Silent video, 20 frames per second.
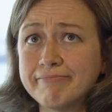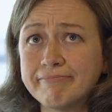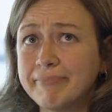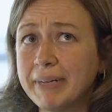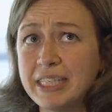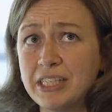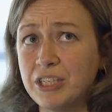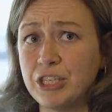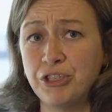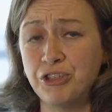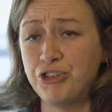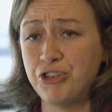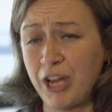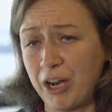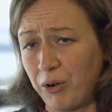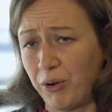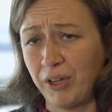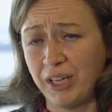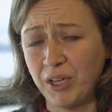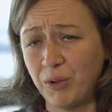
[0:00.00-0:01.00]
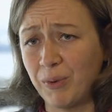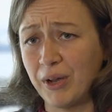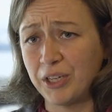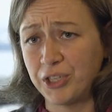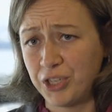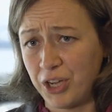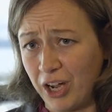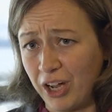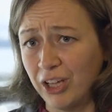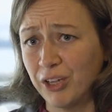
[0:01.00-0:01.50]
it's generally well
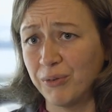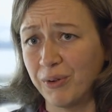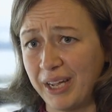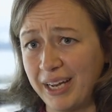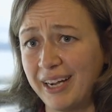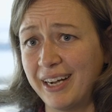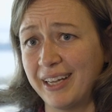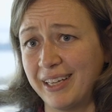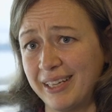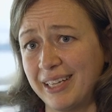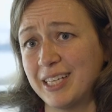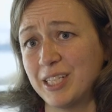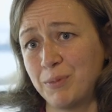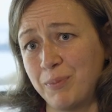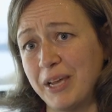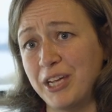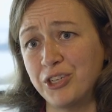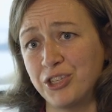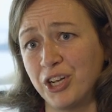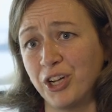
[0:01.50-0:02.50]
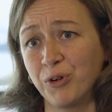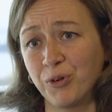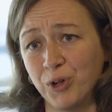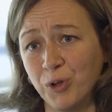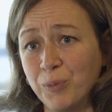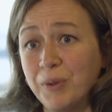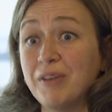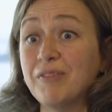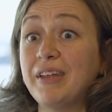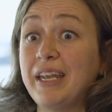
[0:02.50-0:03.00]
tolerated in this patient
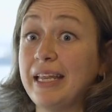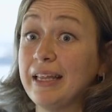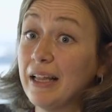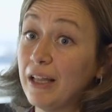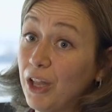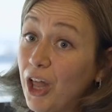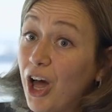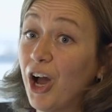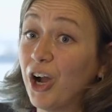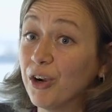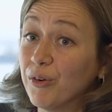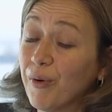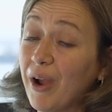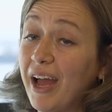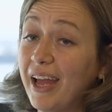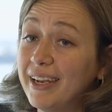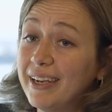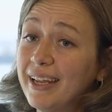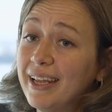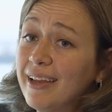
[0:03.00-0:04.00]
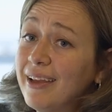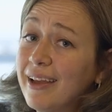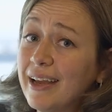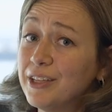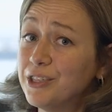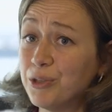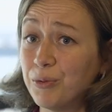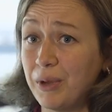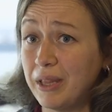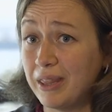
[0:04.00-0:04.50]
group, even in the long run.
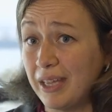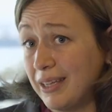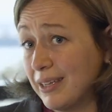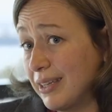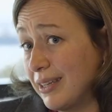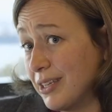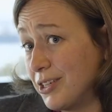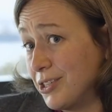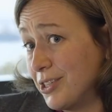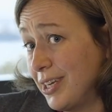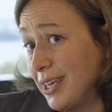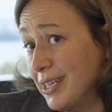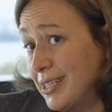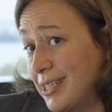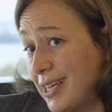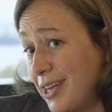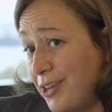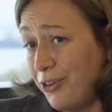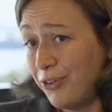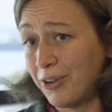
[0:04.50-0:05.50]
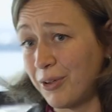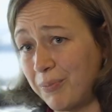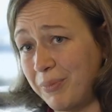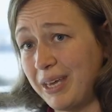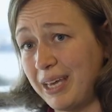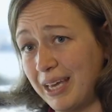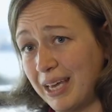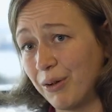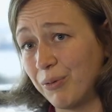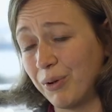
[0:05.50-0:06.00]
And so we think that this should continue to
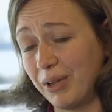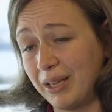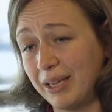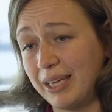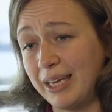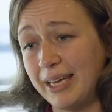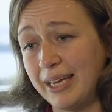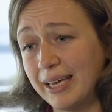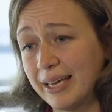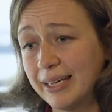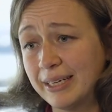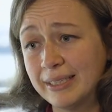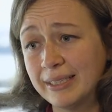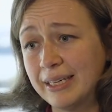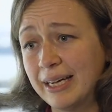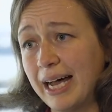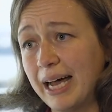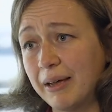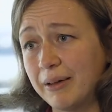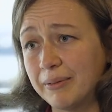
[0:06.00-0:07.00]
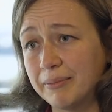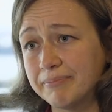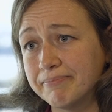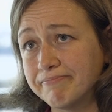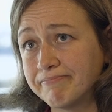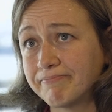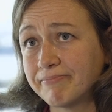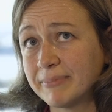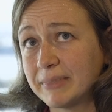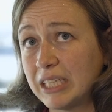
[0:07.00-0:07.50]
be a really
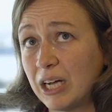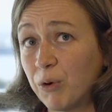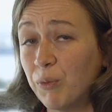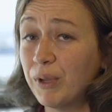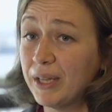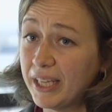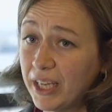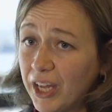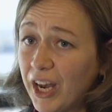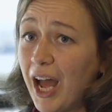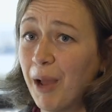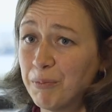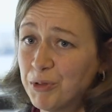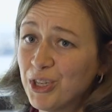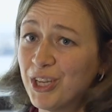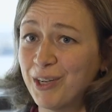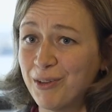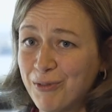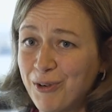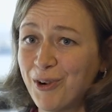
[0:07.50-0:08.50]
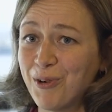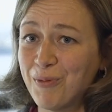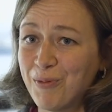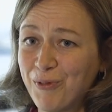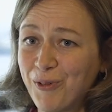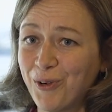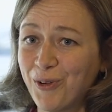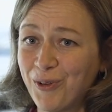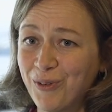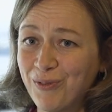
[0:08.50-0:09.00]
good option
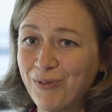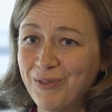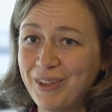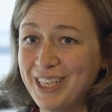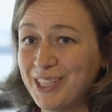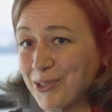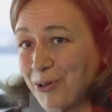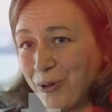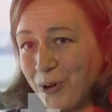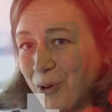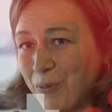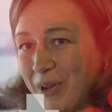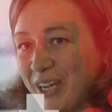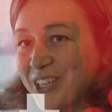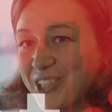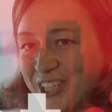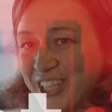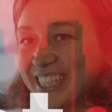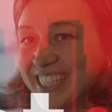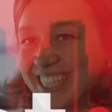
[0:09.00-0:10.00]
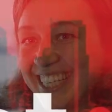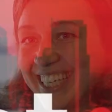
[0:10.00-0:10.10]
for these older patients.